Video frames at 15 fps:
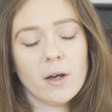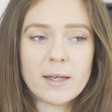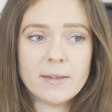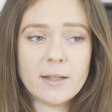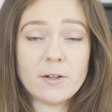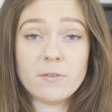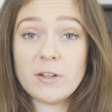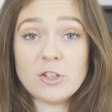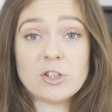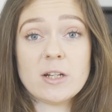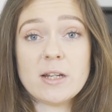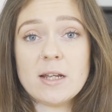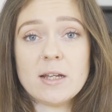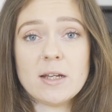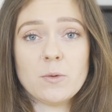and then
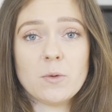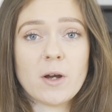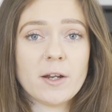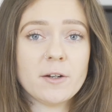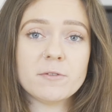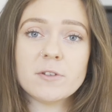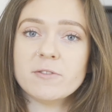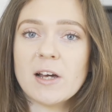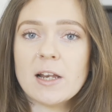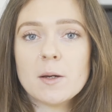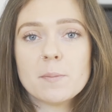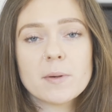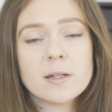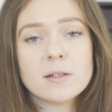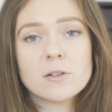eventually it will kind of
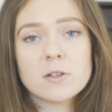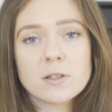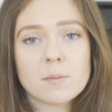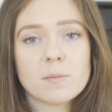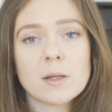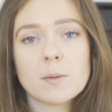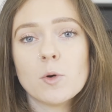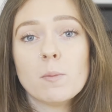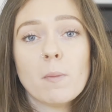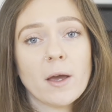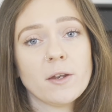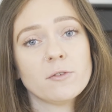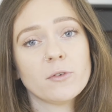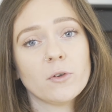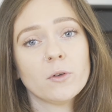develop into something more
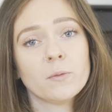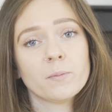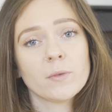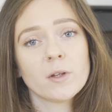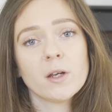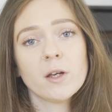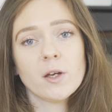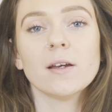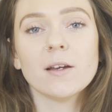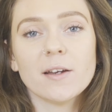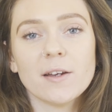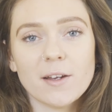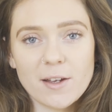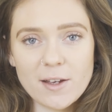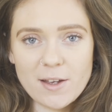mindful.
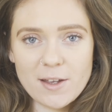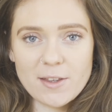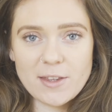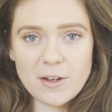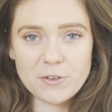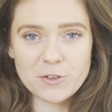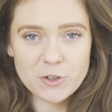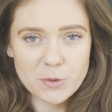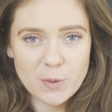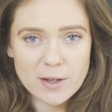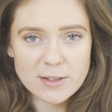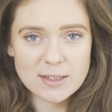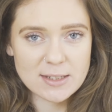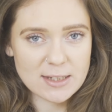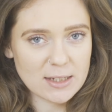There are two
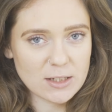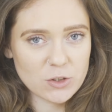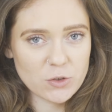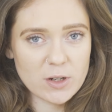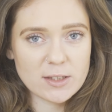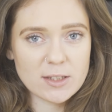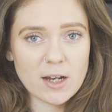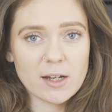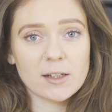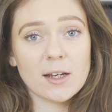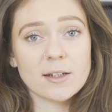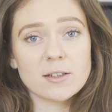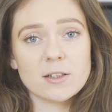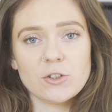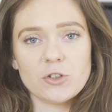words in Sanskrit that I'd
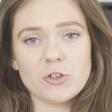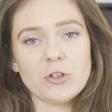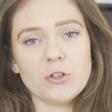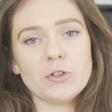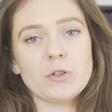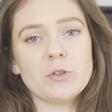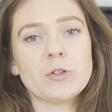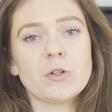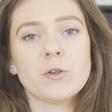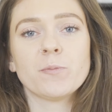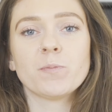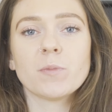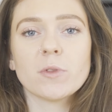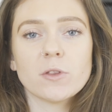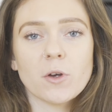like to introduce you to.
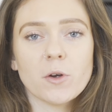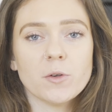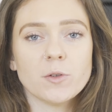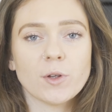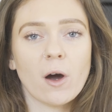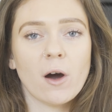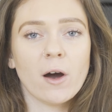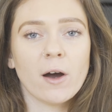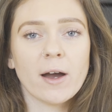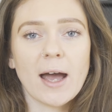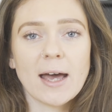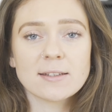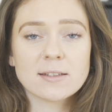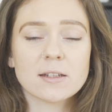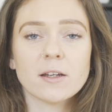Those are
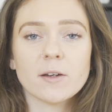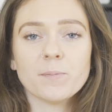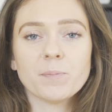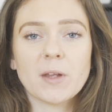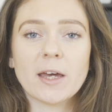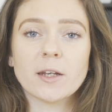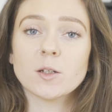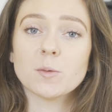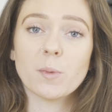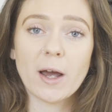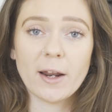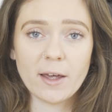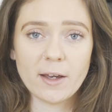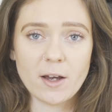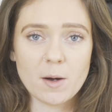asana and
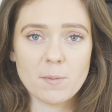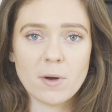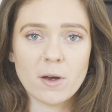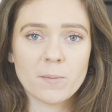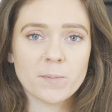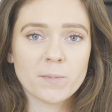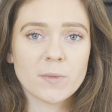pranayama.